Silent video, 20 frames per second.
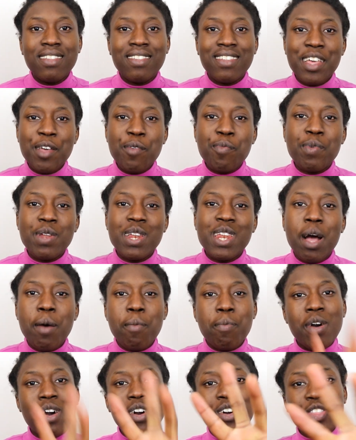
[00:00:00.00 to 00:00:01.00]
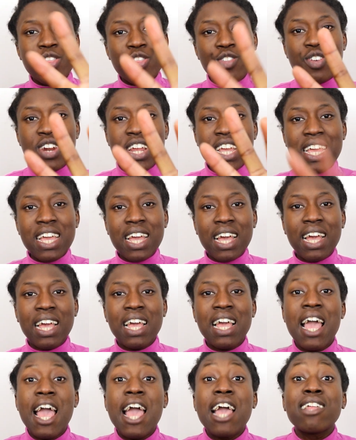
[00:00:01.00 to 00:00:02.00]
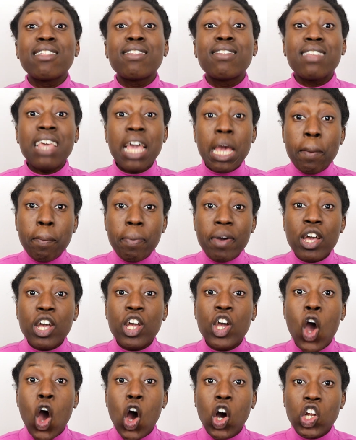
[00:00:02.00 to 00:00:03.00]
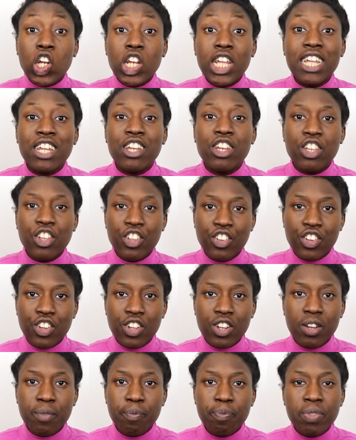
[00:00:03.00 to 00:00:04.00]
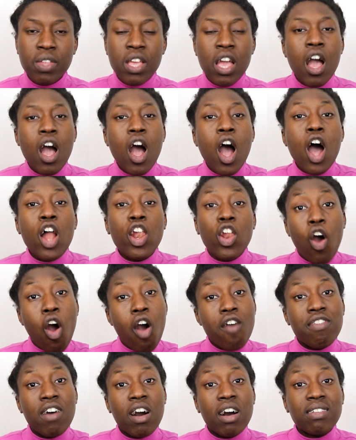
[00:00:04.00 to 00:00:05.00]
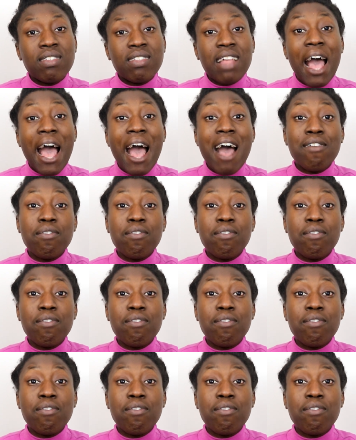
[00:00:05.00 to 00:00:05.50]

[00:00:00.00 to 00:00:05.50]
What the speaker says: Tip number three, deep condition. A lot of us that